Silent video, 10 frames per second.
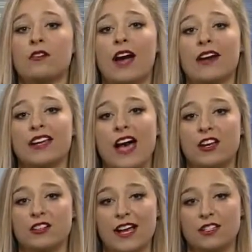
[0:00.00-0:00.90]
Rounding out
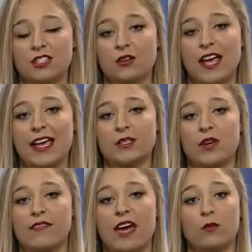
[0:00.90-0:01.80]
your next two days,
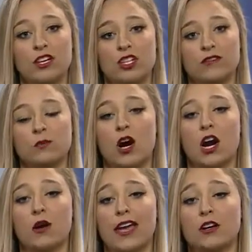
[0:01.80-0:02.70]
we have that wind shift
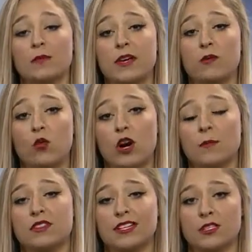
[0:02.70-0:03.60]
tomorrow, and it'll be
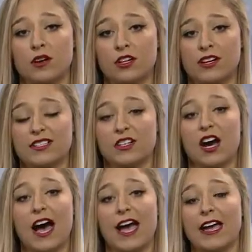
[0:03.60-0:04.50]
warm, 61 degrees is
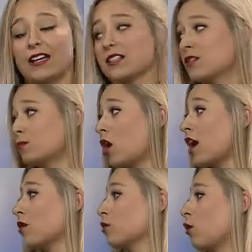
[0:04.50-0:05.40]
your high, and
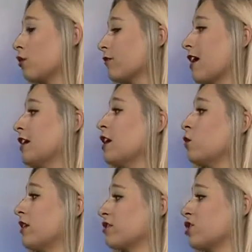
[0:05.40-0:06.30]
tomorrow, cold front,
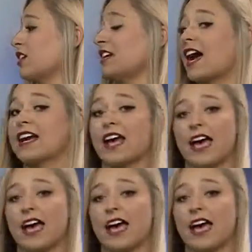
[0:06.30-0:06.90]
we have a chilly night